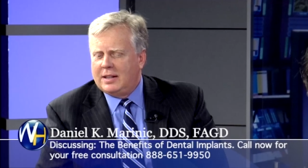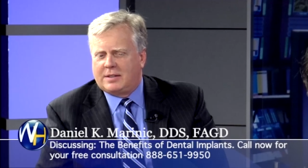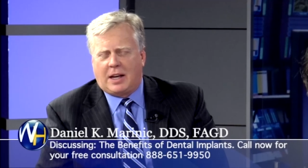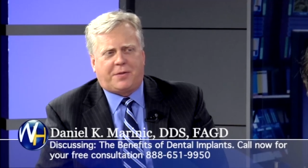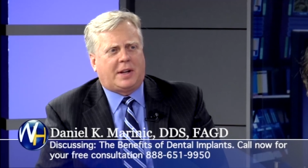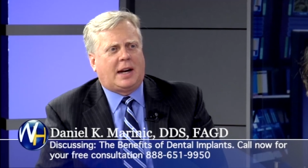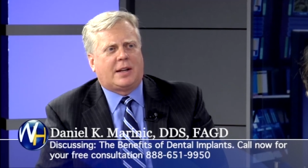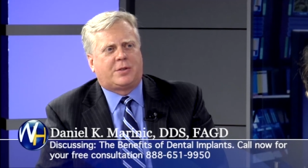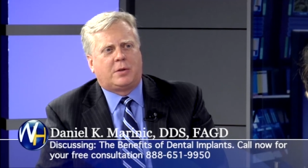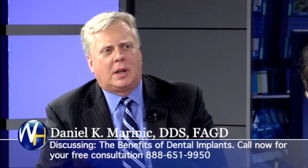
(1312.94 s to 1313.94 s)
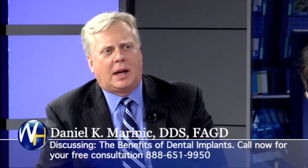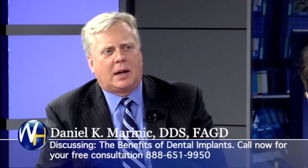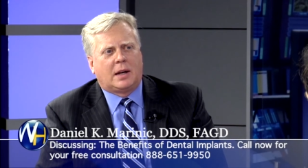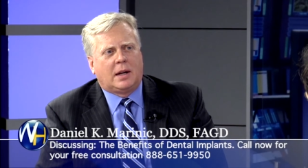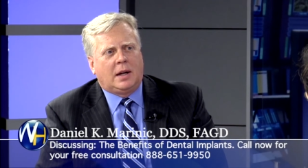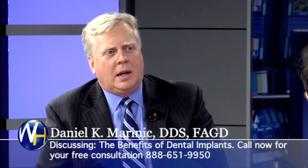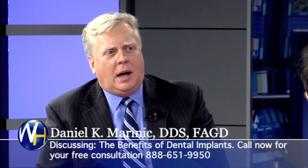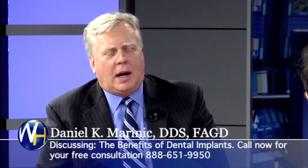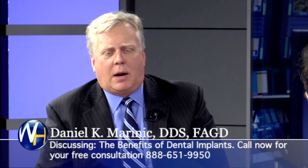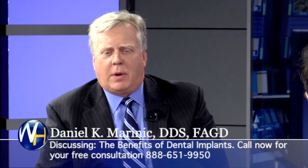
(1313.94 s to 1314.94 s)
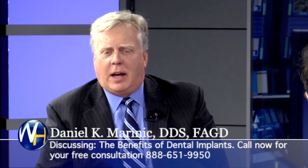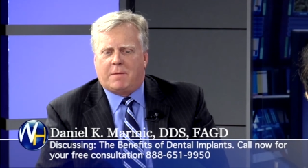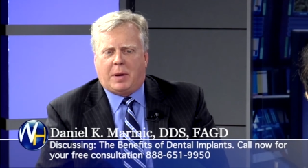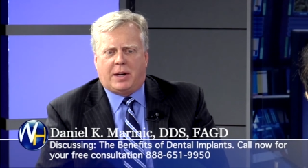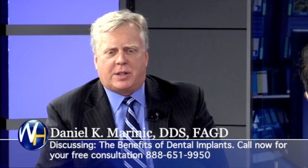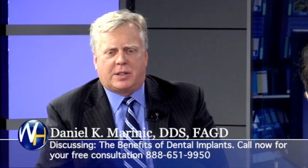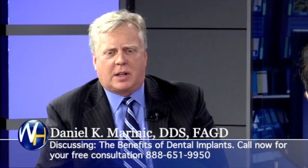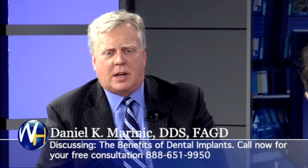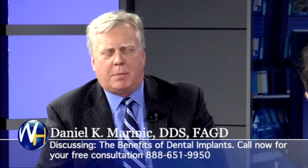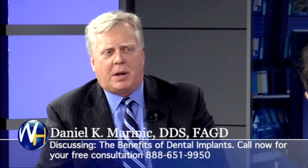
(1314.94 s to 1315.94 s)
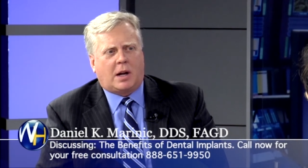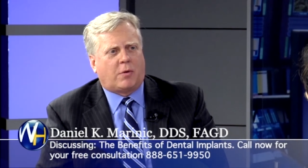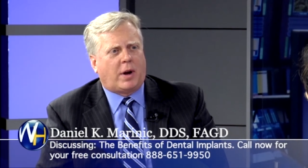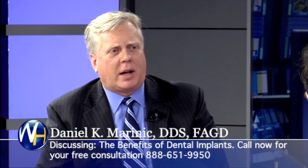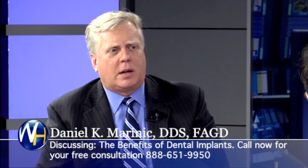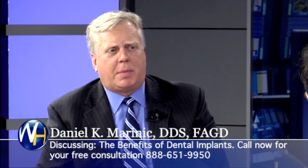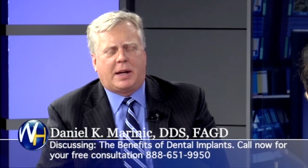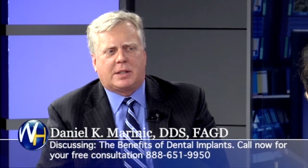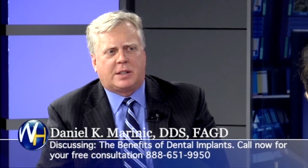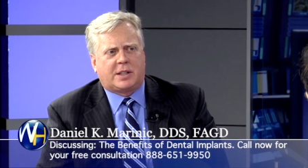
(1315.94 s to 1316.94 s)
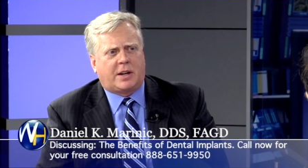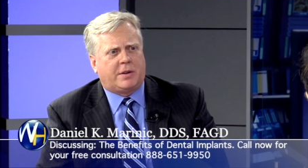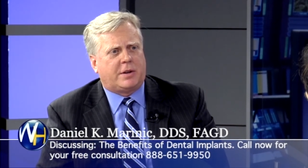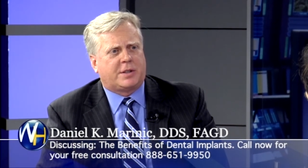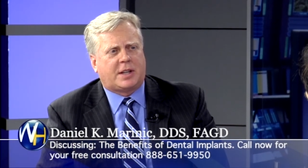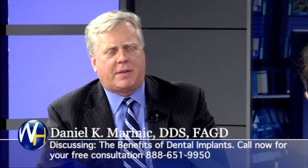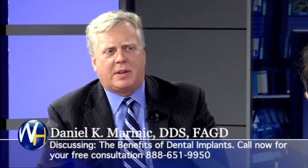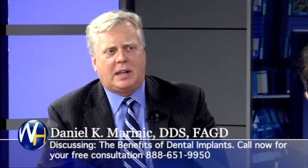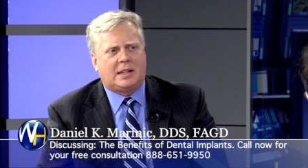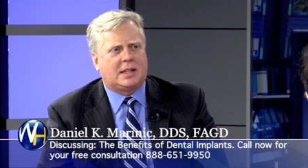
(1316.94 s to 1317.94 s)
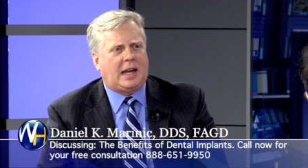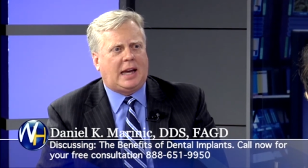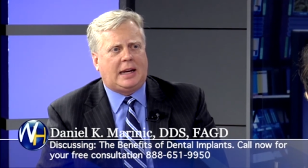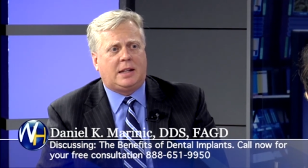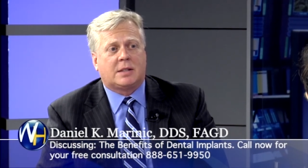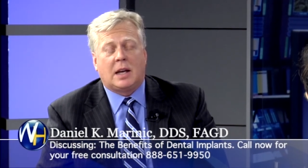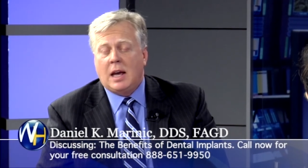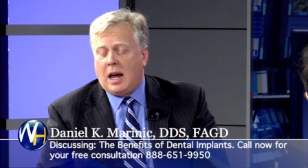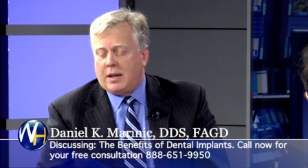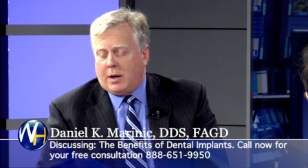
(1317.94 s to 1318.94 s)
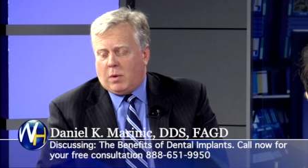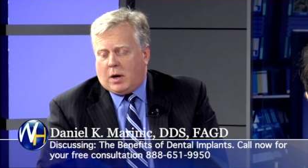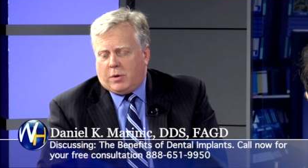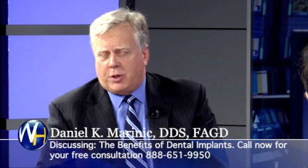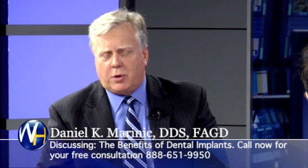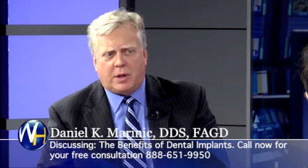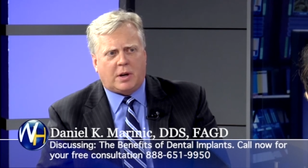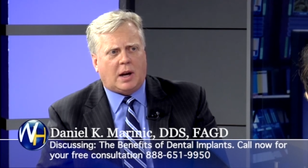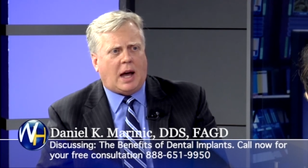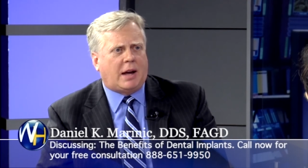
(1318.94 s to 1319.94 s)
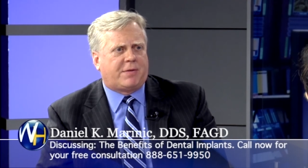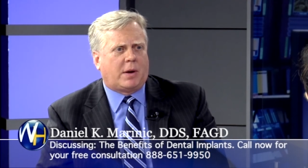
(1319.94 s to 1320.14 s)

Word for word: is definitely not too late. Uh, we have patients that come in on a regular basis that are in their 70s and 80s, and they want to enjoy their life.